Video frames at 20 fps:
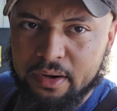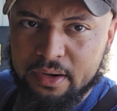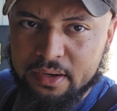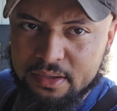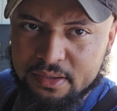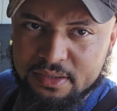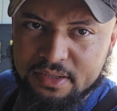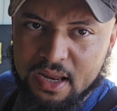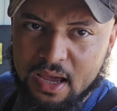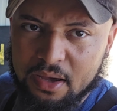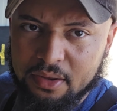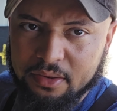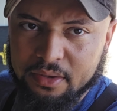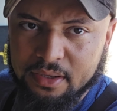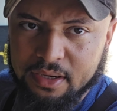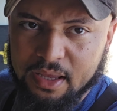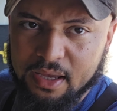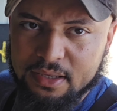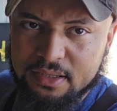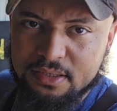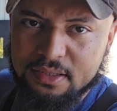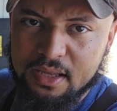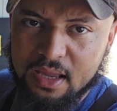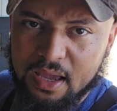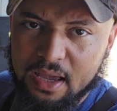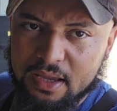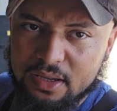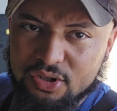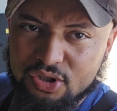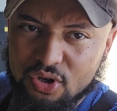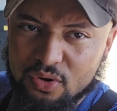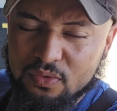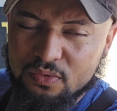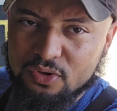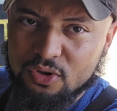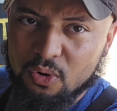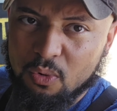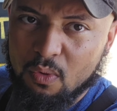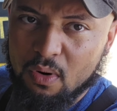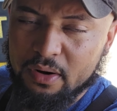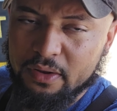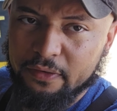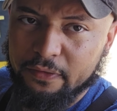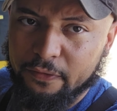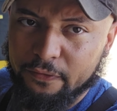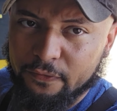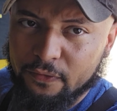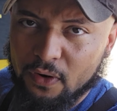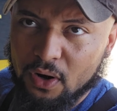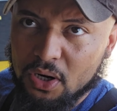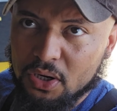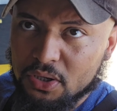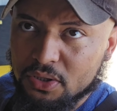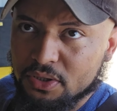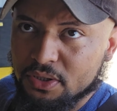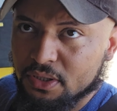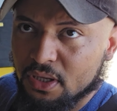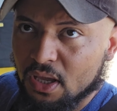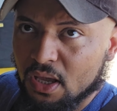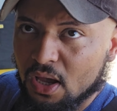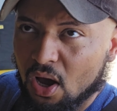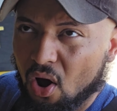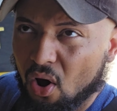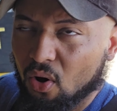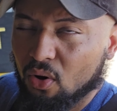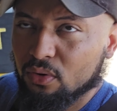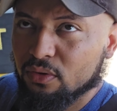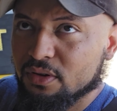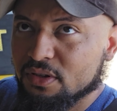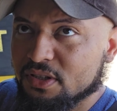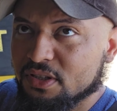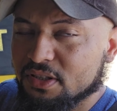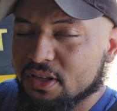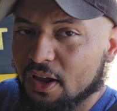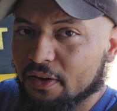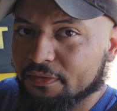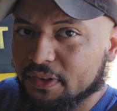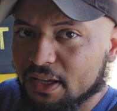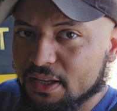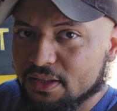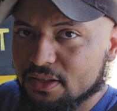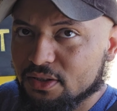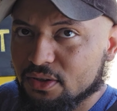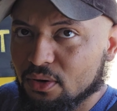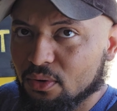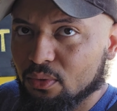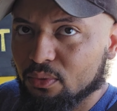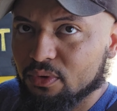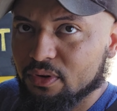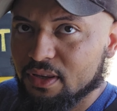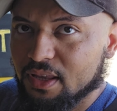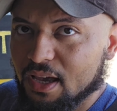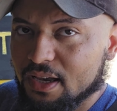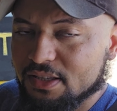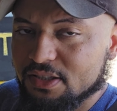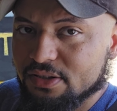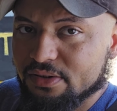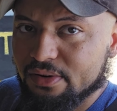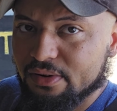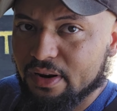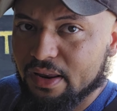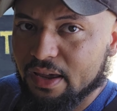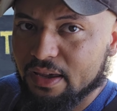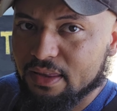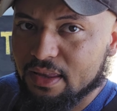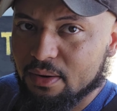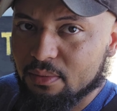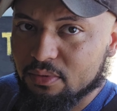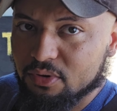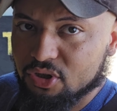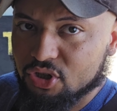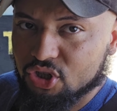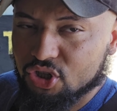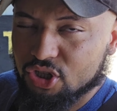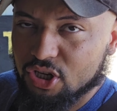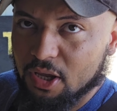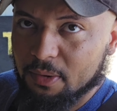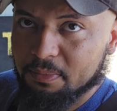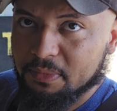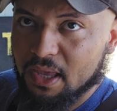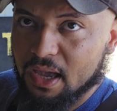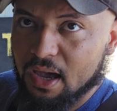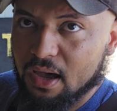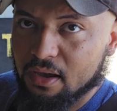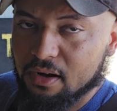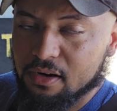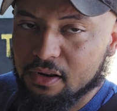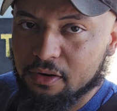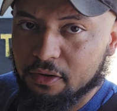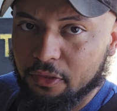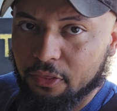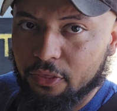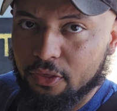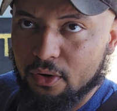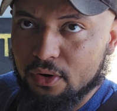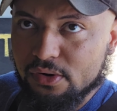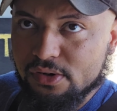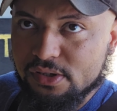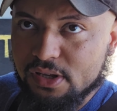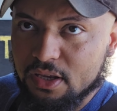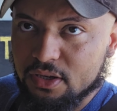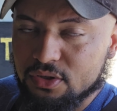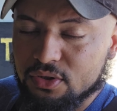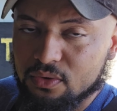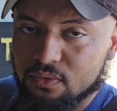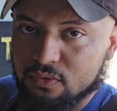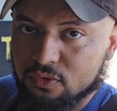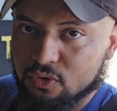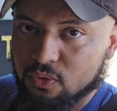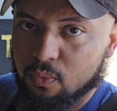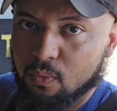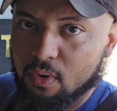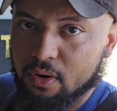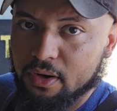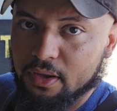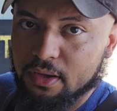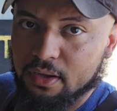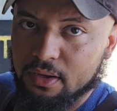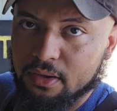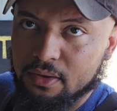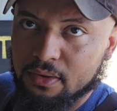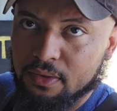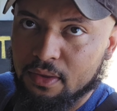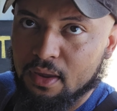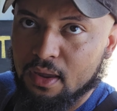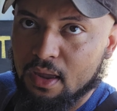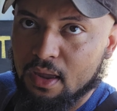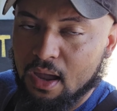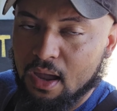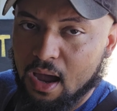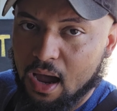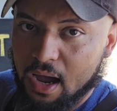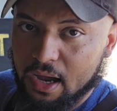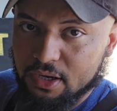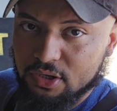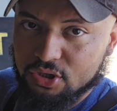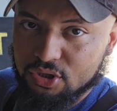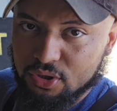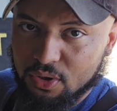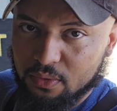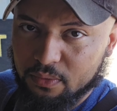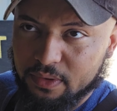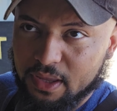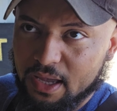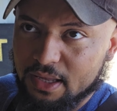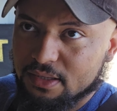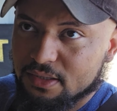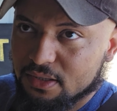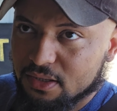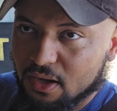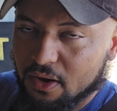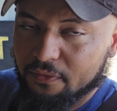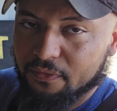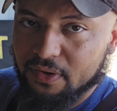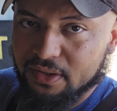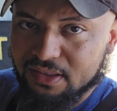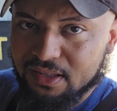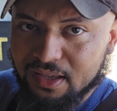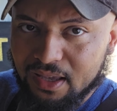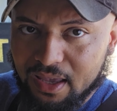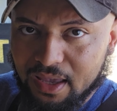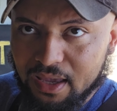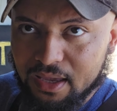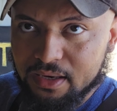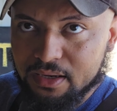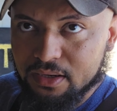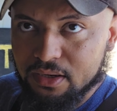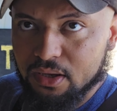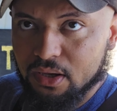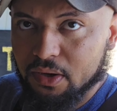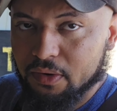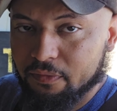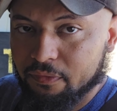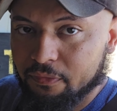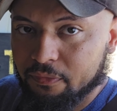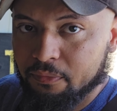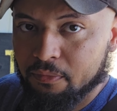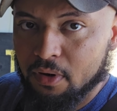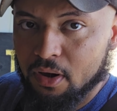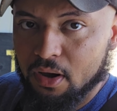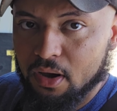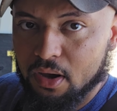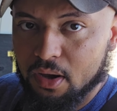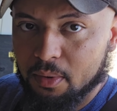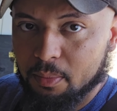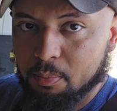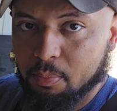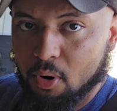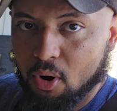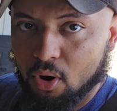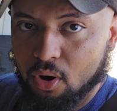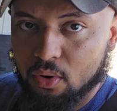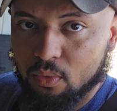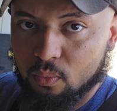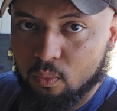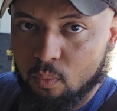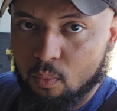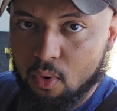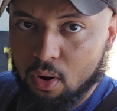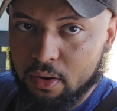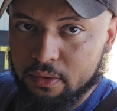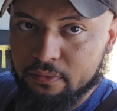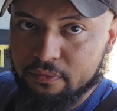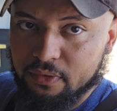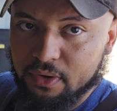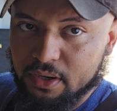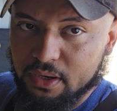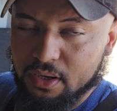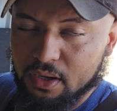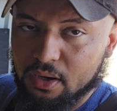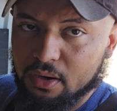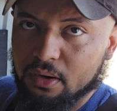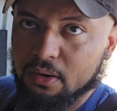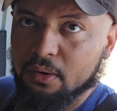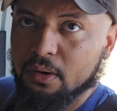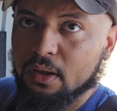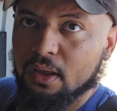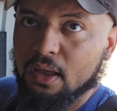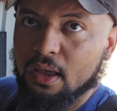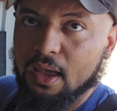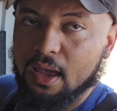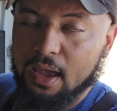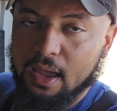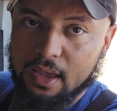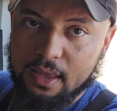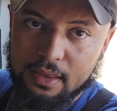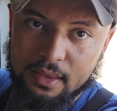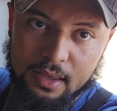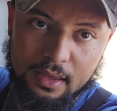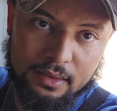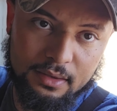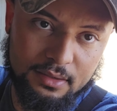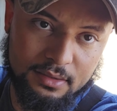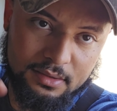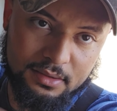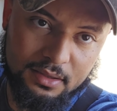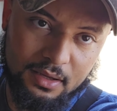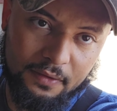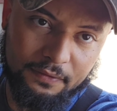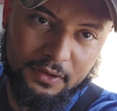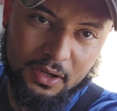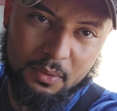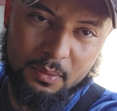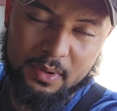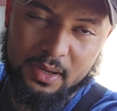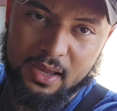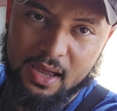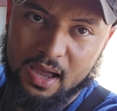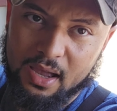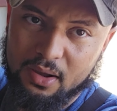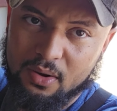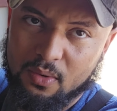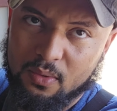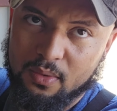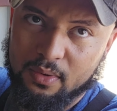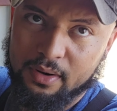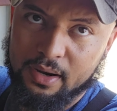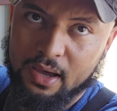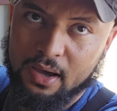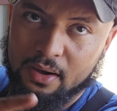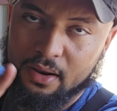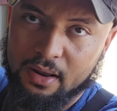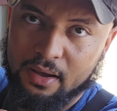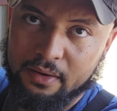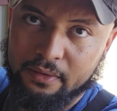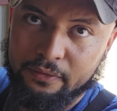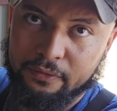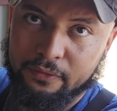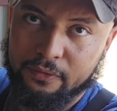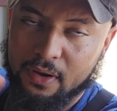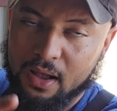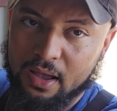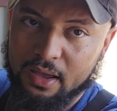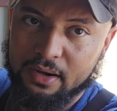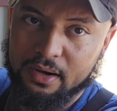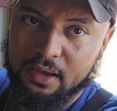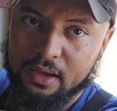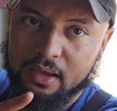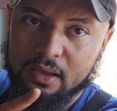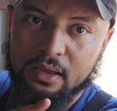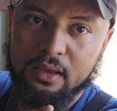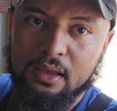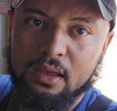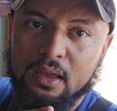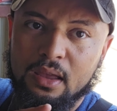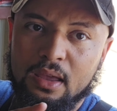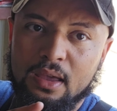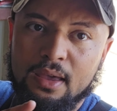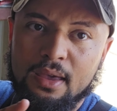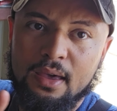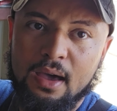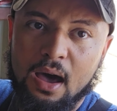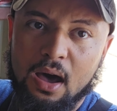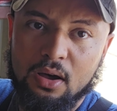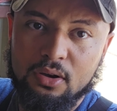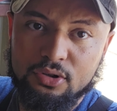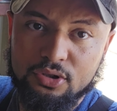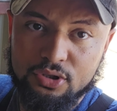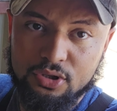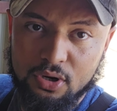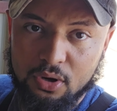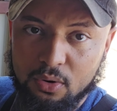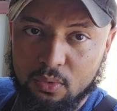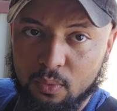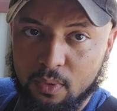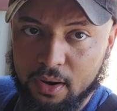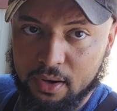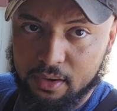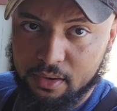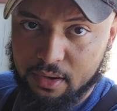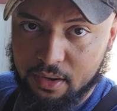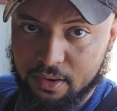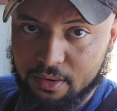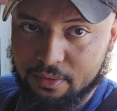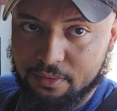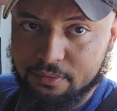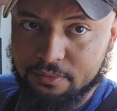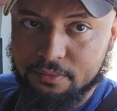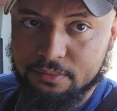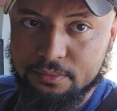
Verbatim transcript: right, it is now the next day, June 21st. All the stuff that sold yesterday that was shipped out on Thursday, June 20th, I showed that stuff at the end of part one video, and then the stuff that we got going out on Friday, I'll show right now.